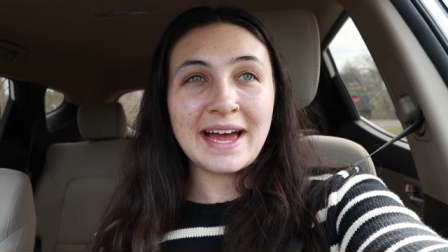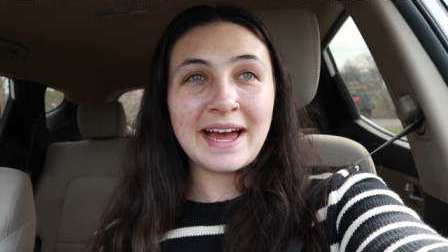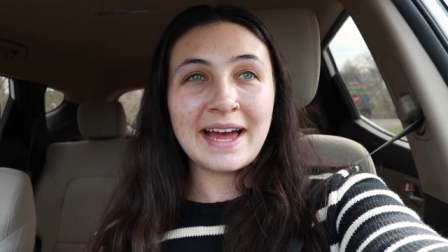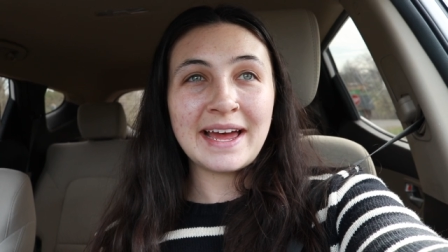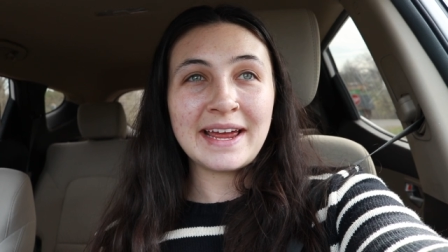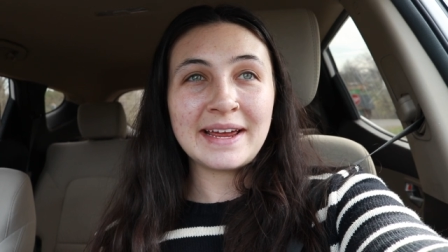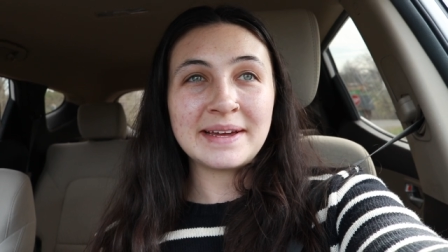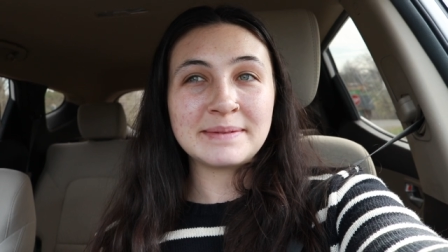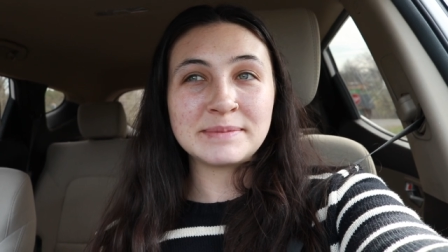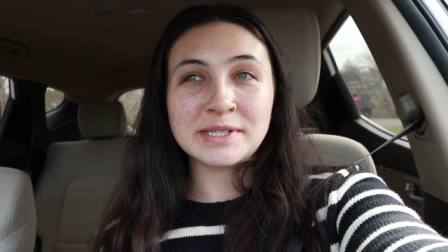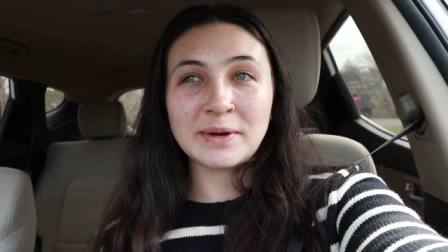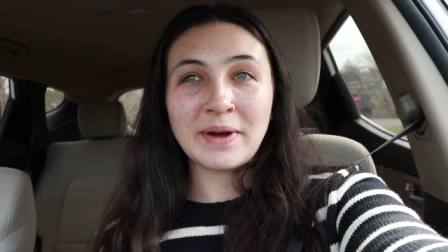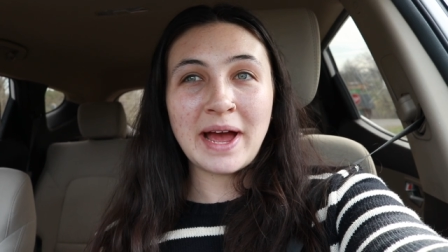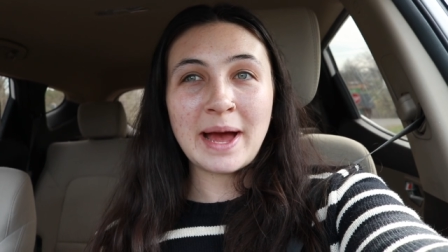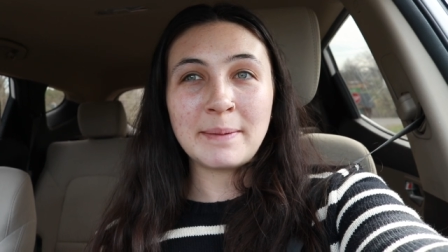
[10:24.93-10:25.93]
I am
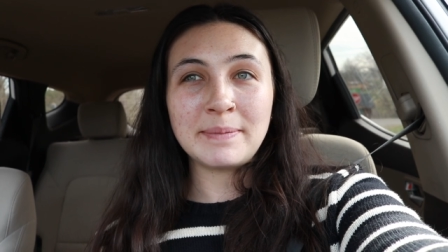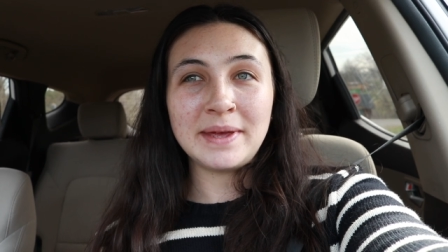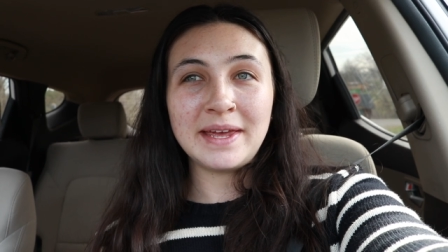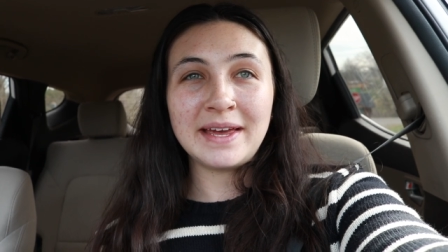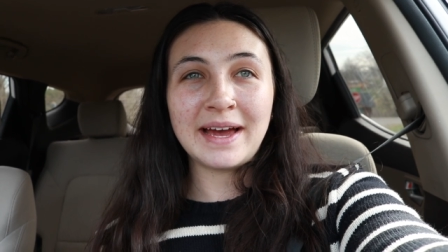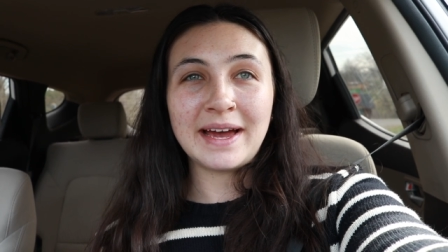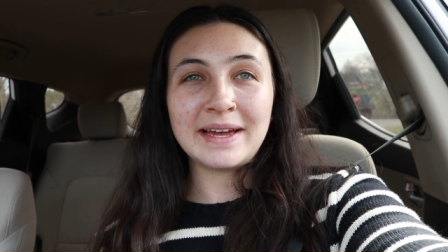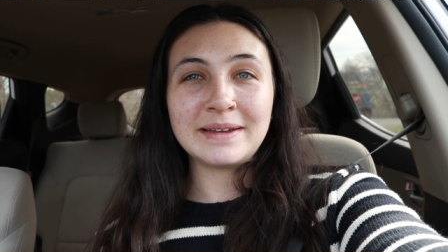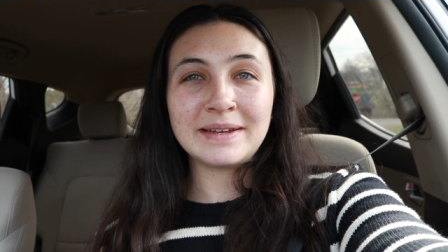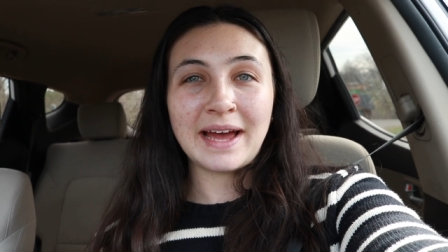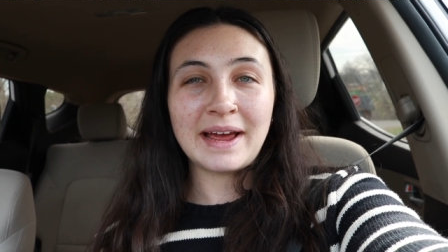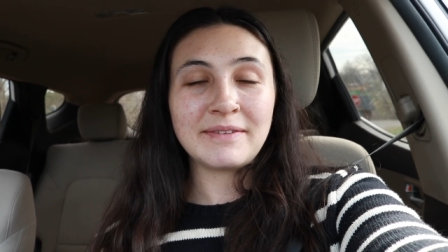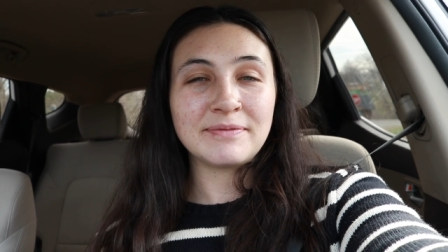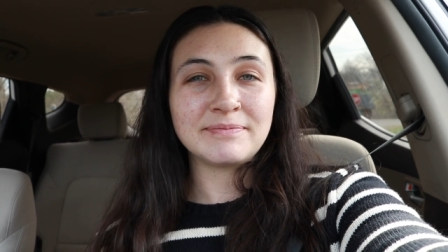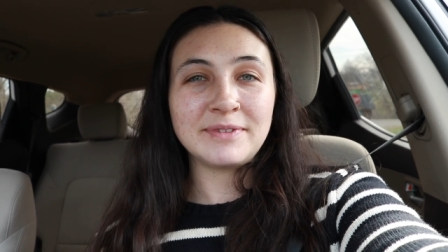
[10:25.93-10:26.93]
so happy. I,
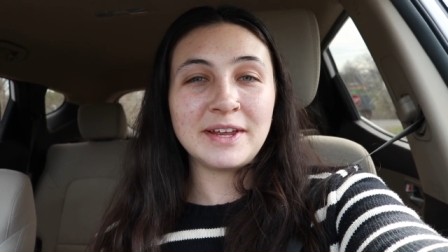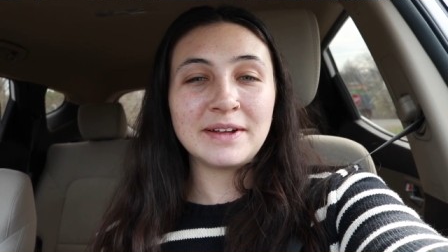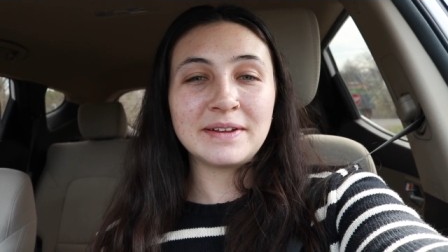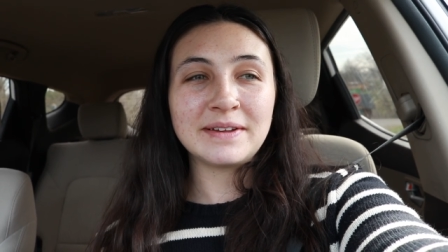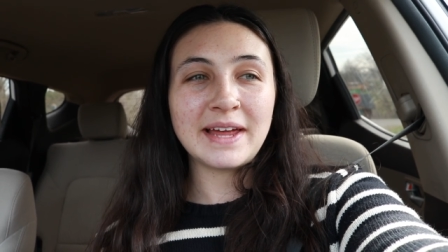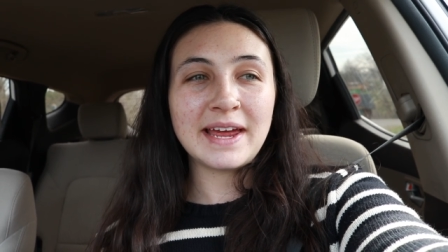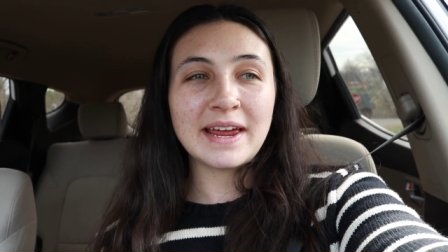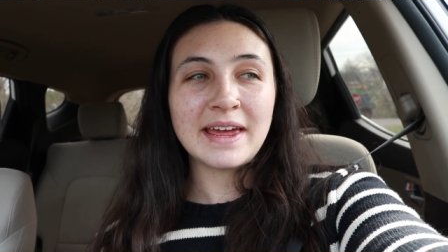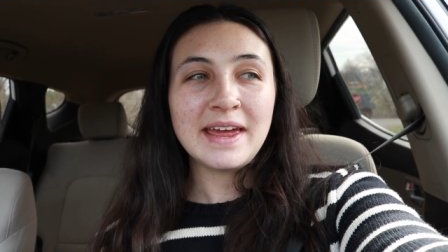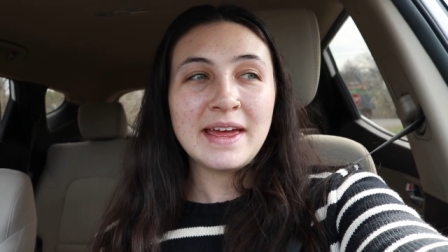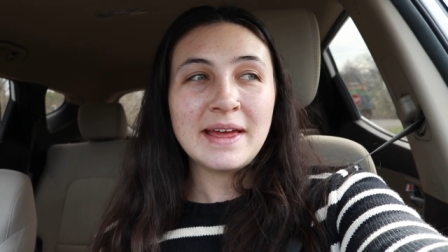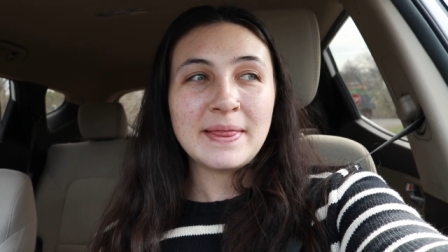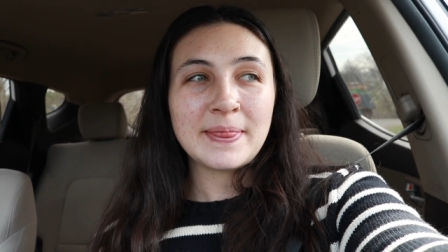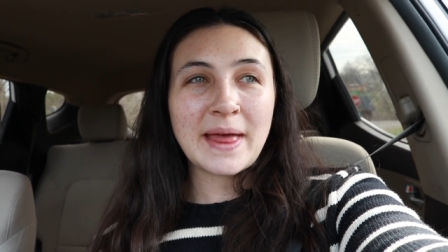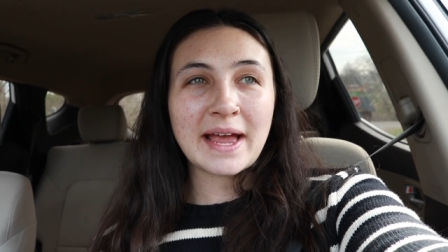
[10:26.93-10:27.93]
I feel like
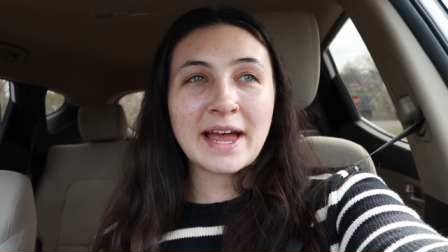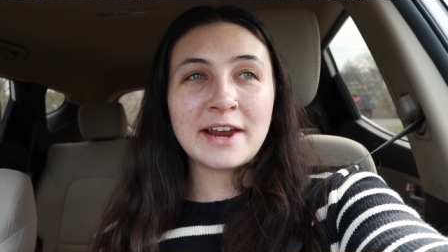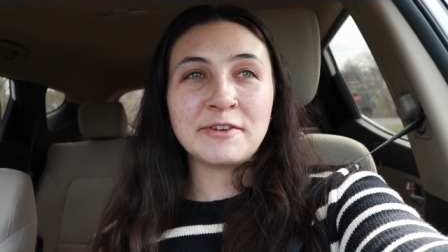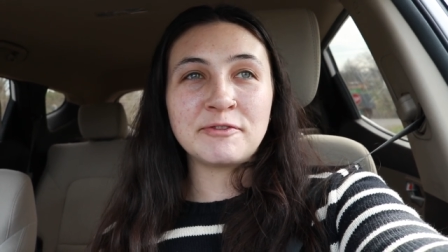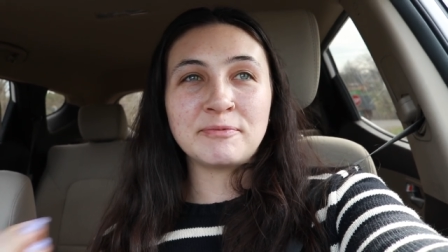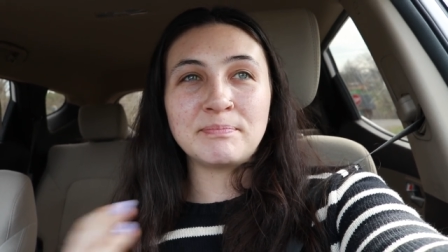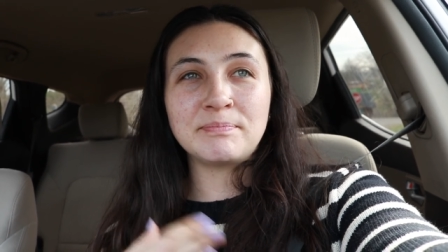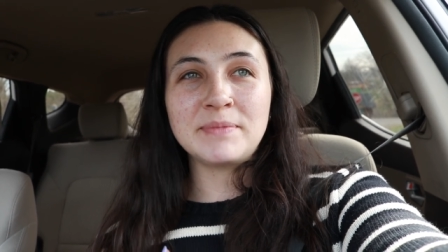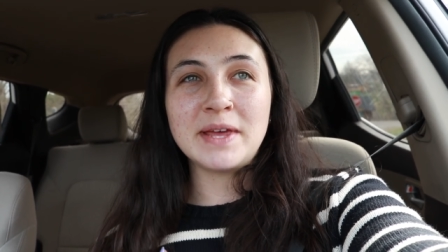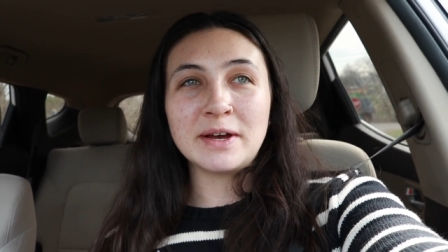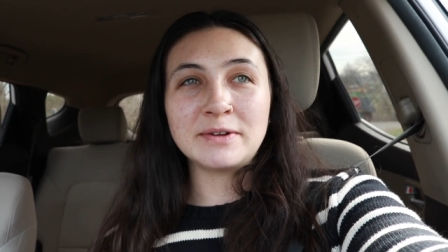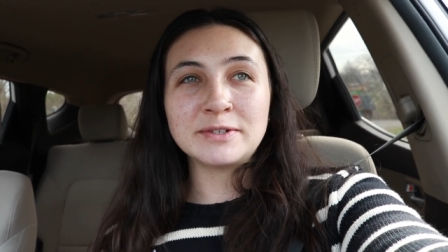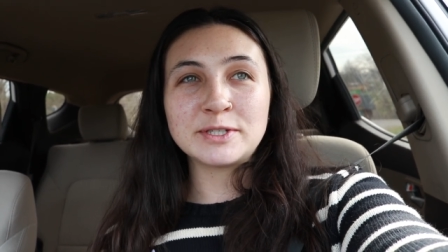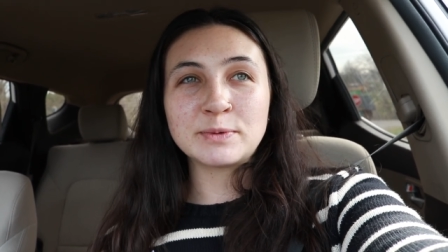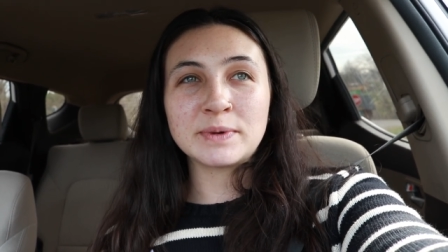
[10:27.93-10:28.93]
that kind of
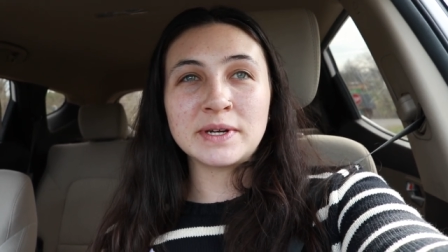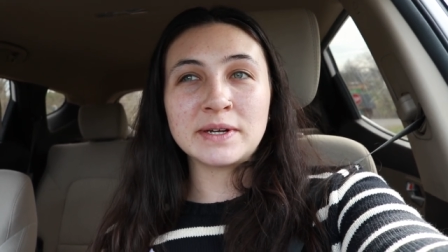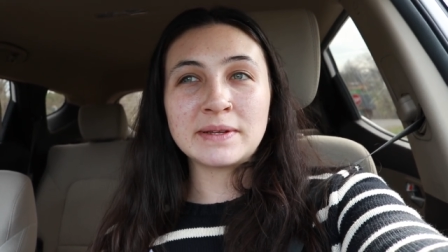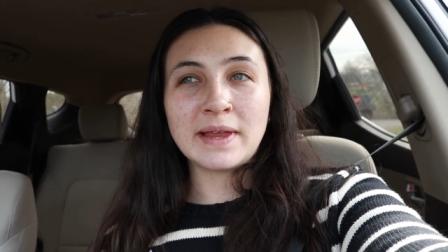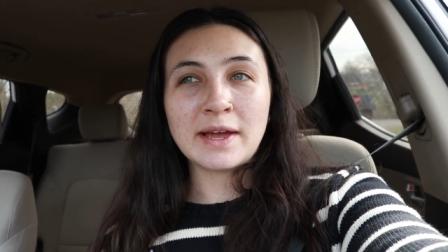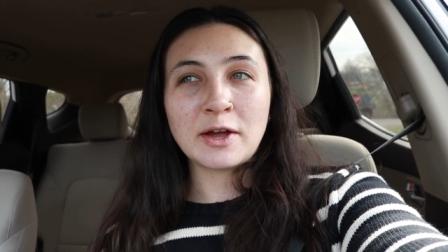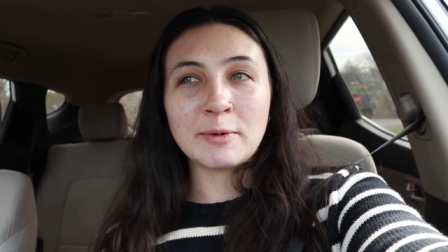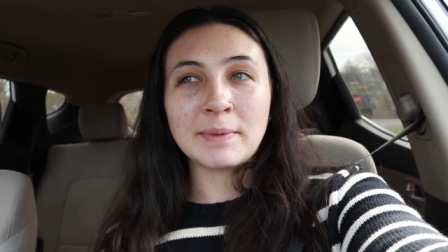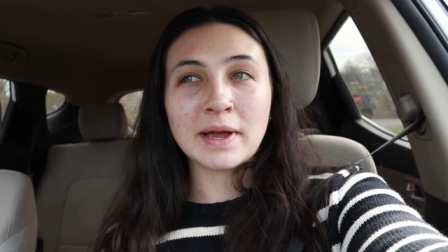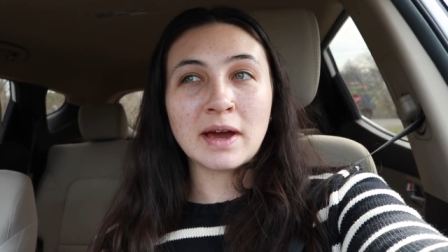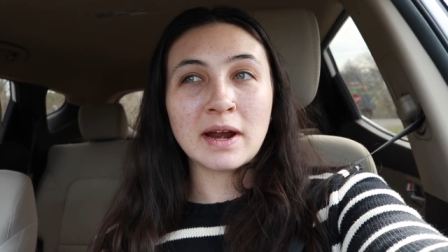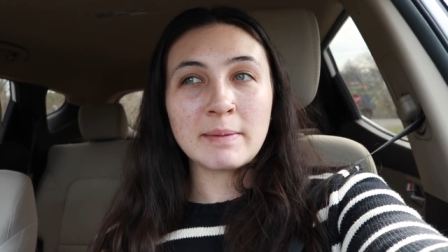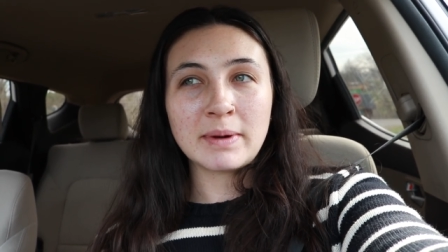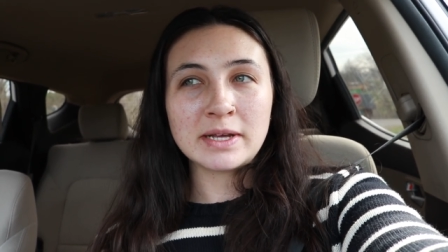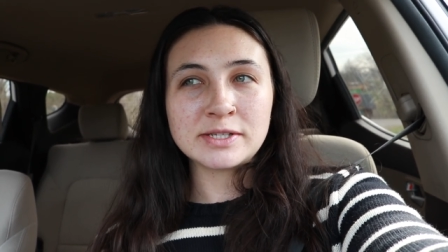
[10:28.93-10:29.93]
guilt where you're like, oh my
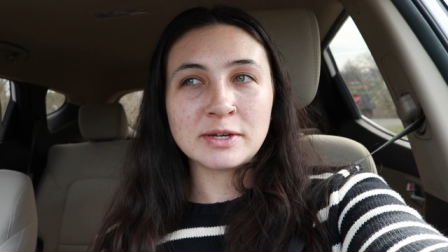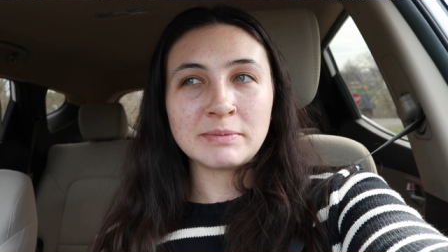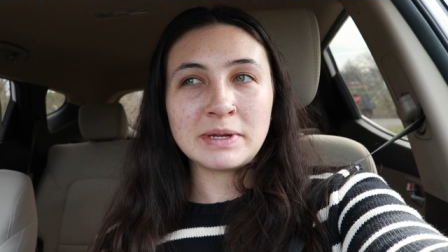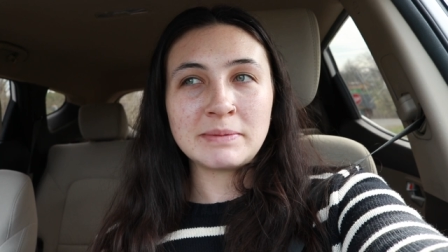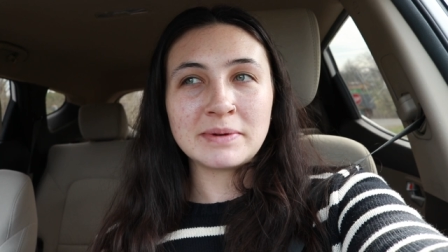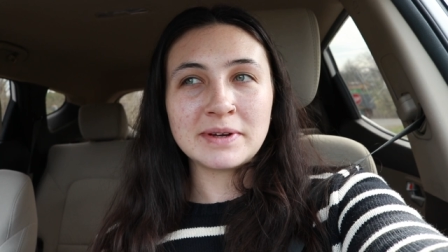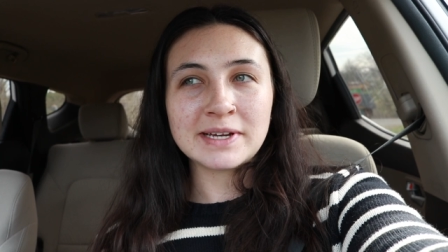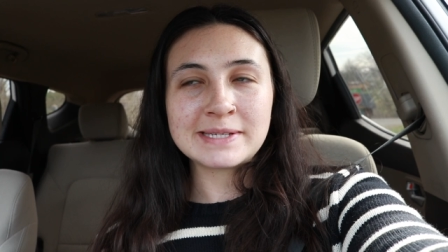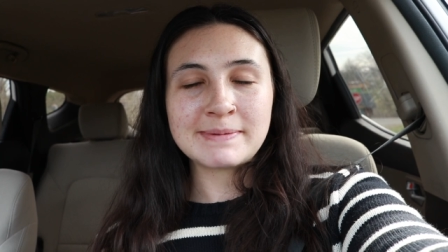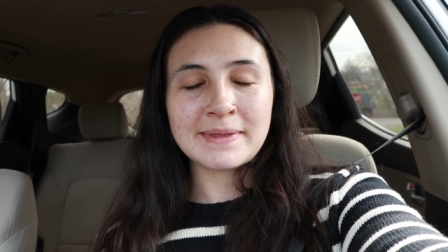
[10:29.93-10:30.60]
God, I bought so many books.